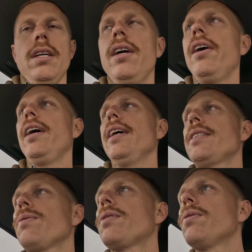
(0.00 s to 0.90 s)
Alright,
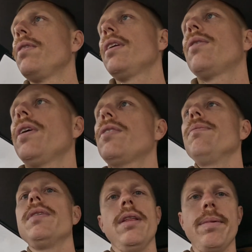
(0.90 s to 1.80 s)
that's all sorted. Quick
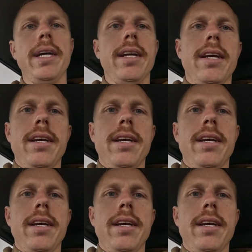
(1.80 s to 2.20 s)
trip to the bank.